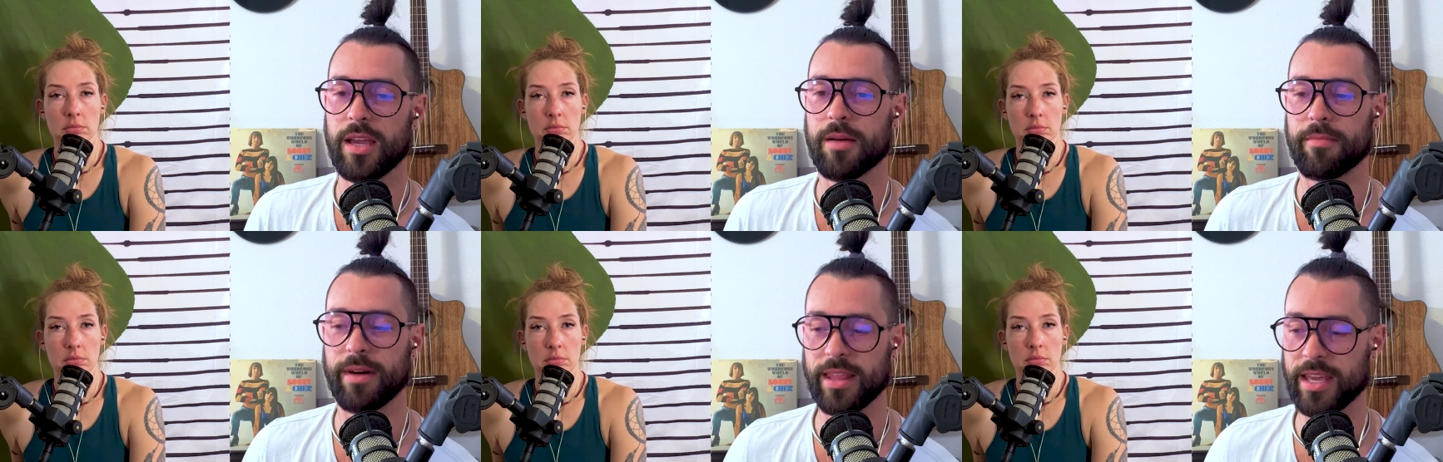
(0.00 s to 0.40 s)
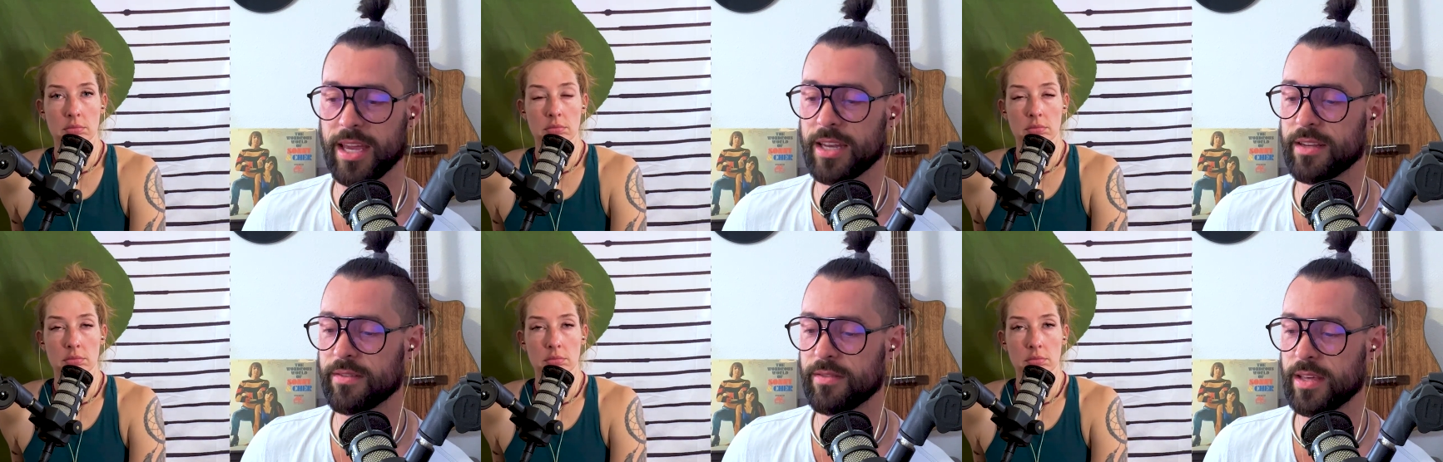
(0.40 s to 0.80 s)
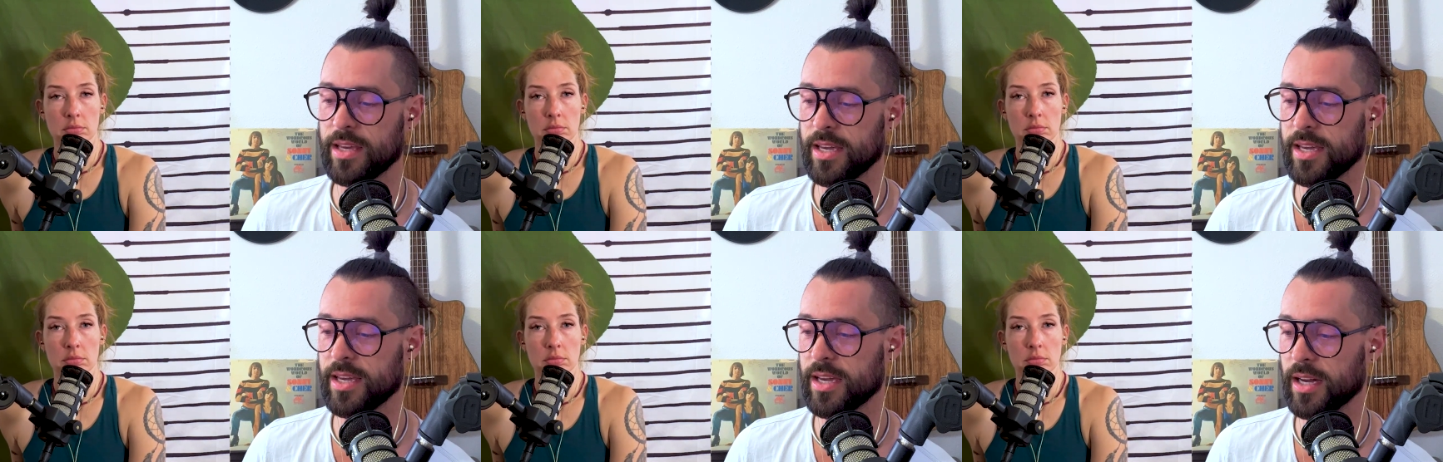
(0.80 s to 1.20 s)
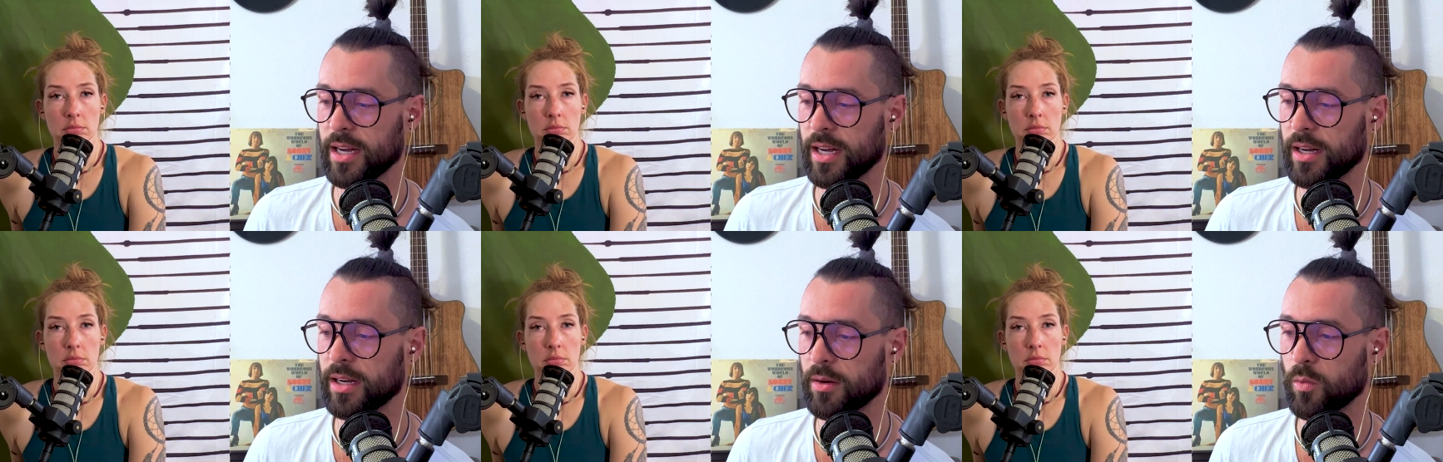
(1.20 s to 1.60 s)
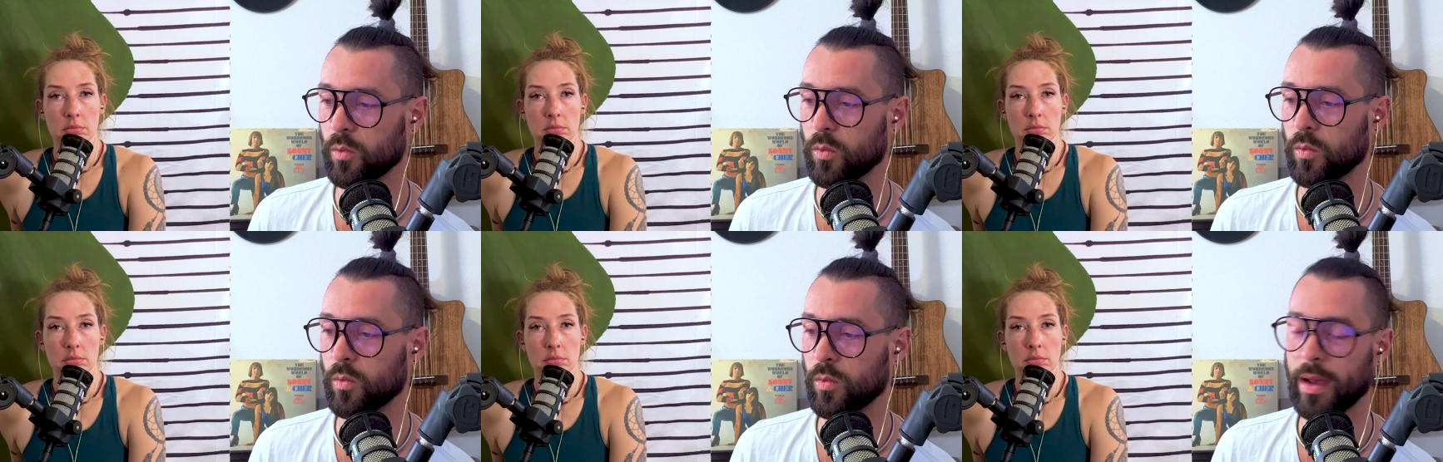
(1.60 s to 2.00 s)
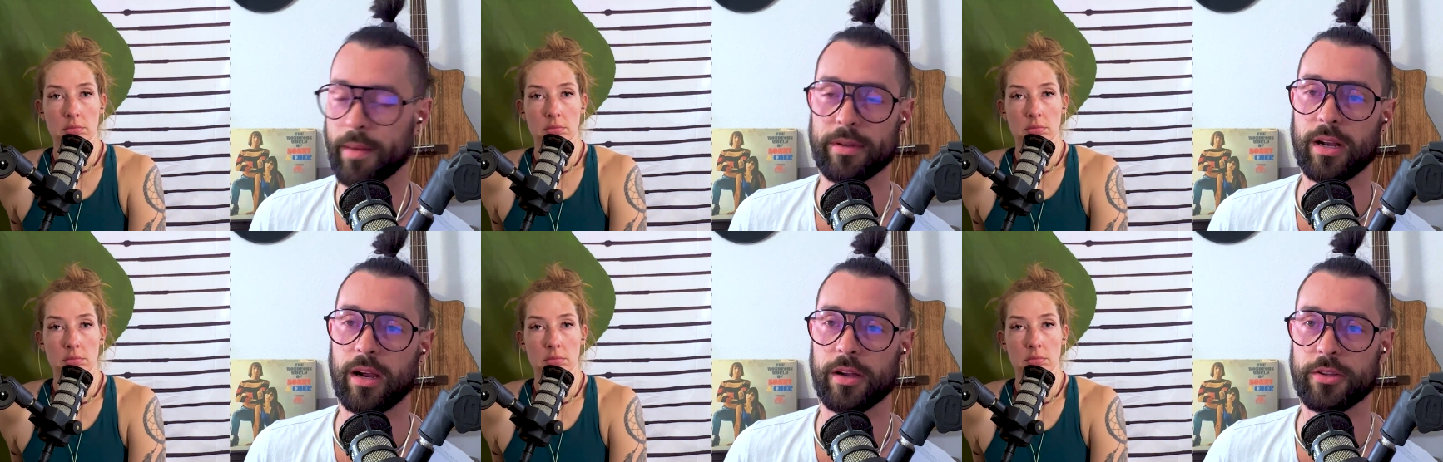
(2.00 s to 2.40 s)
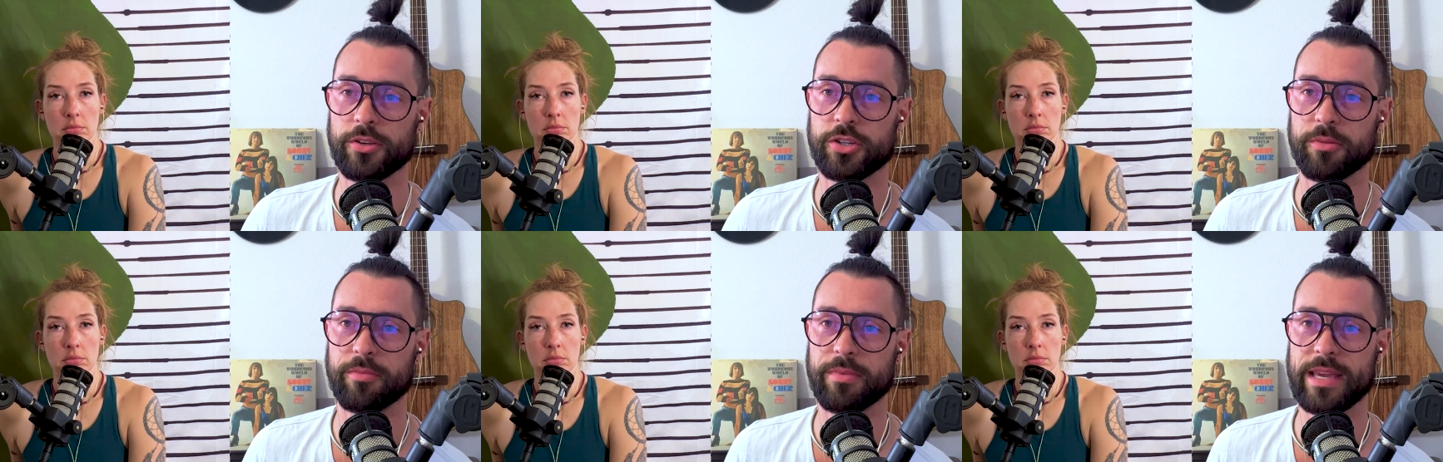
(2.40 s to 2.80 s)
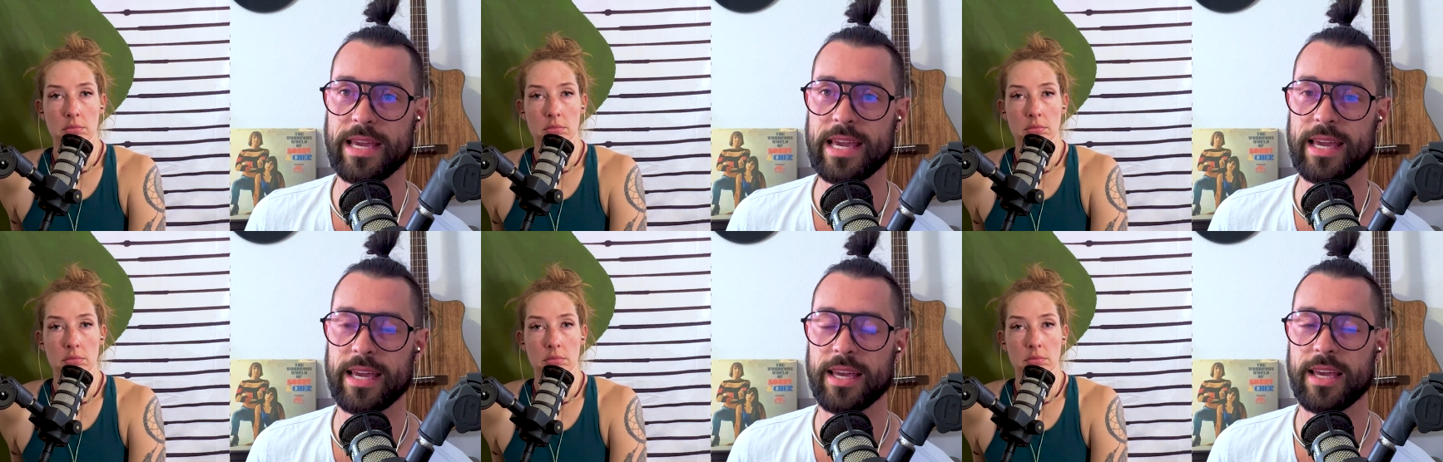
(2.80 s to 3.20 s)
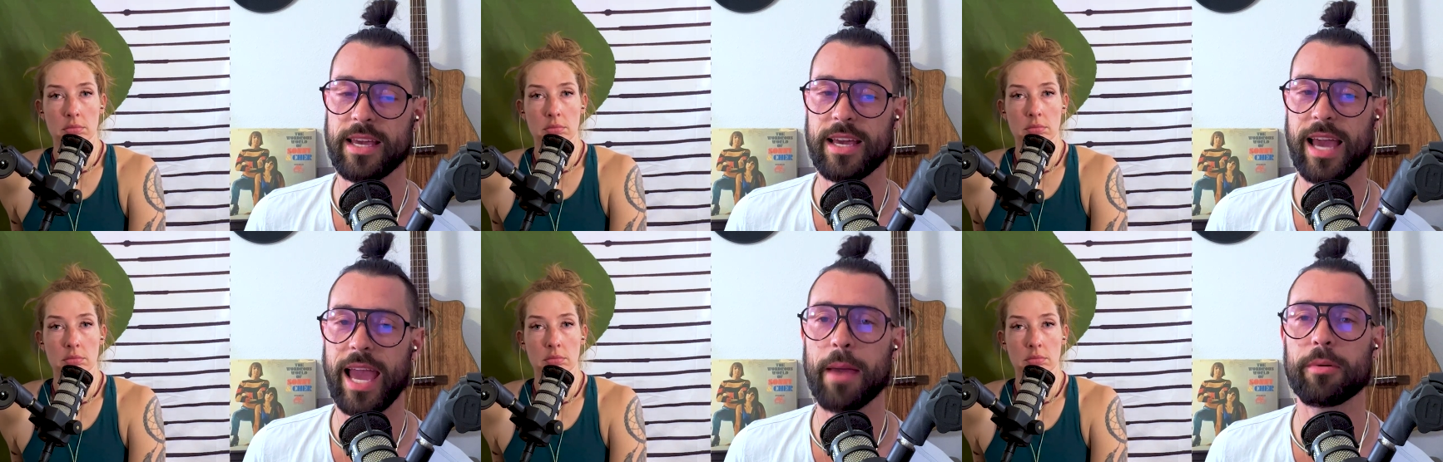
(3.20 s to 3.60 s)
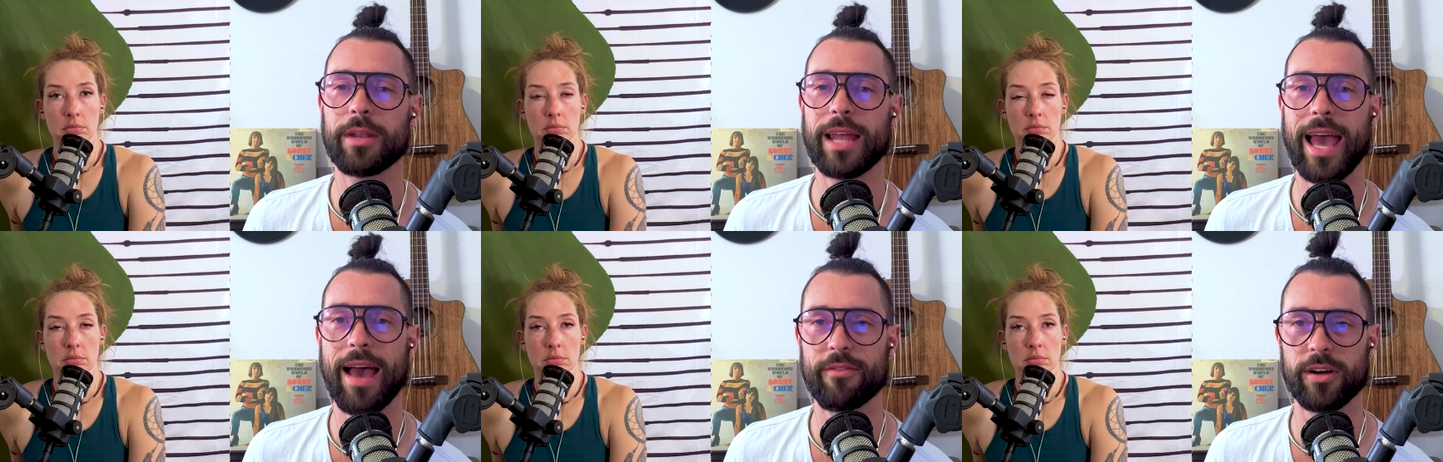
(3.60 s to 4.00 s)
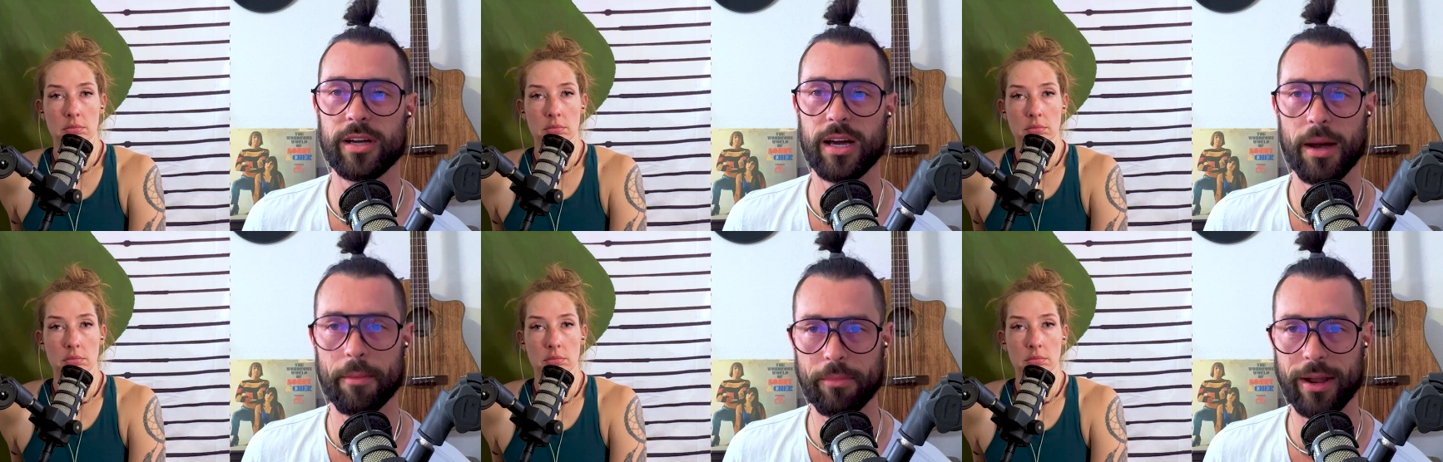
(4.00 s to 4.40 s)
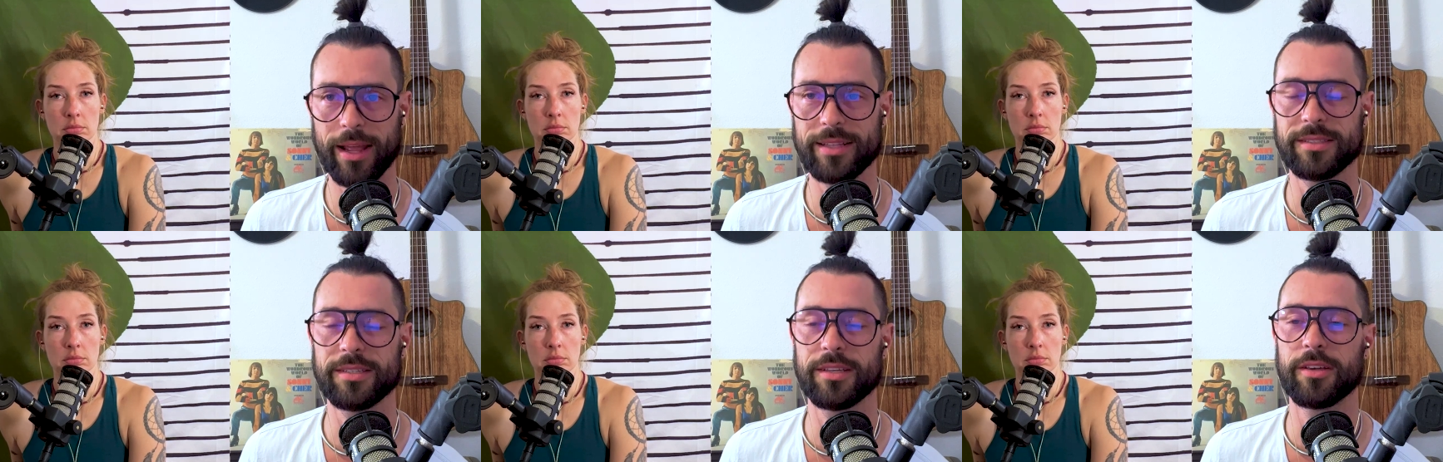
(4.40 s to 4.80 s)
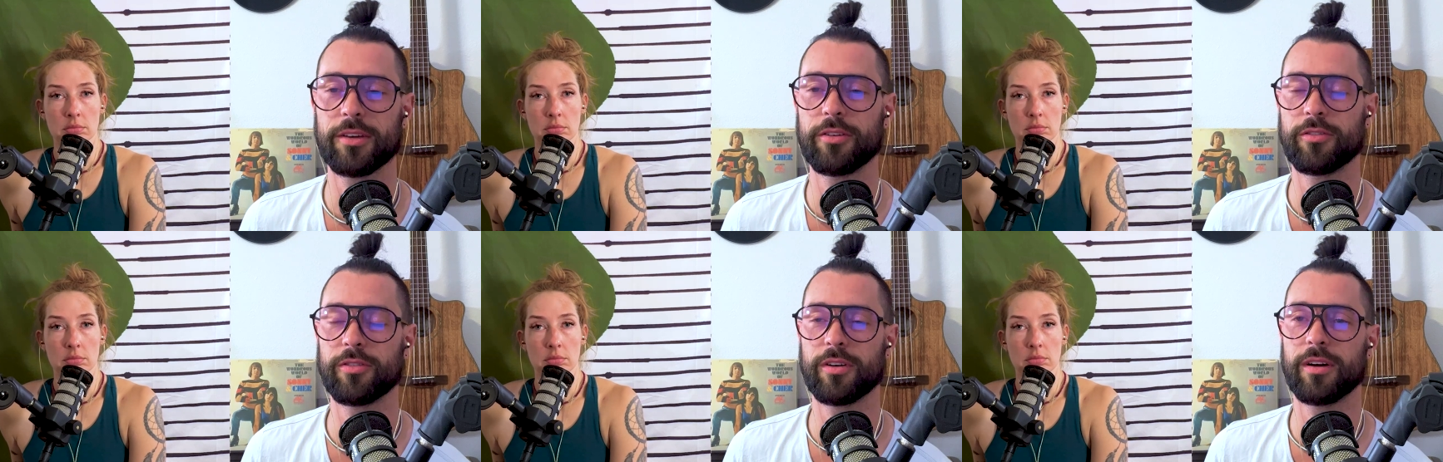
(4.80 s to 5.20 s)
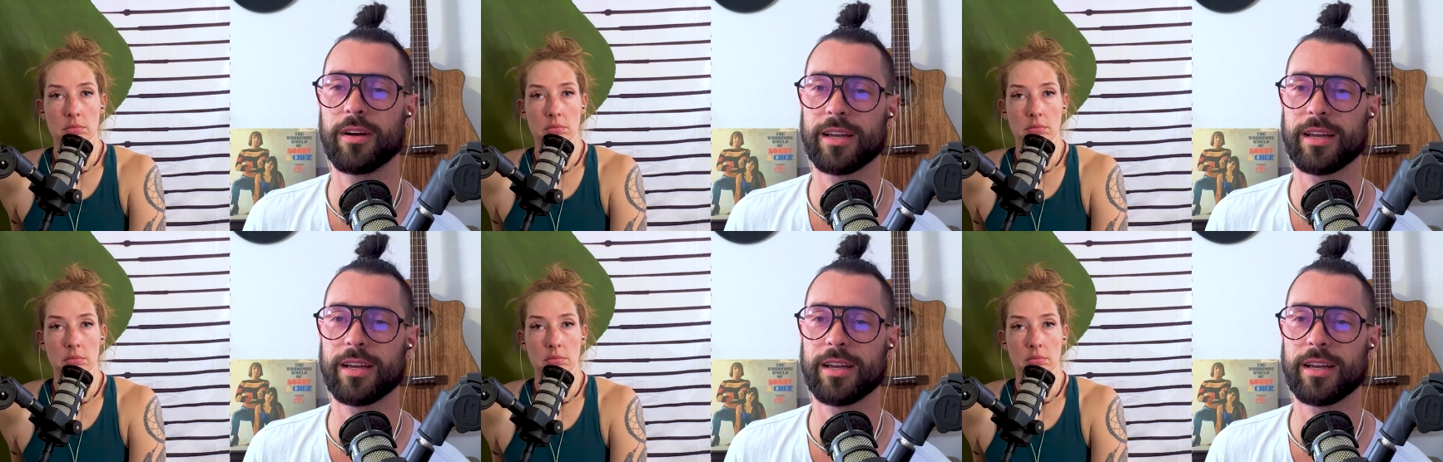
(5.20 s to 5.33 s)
Speaker 1: By the end of the uh, webinar, you should be able to have a comprehensive,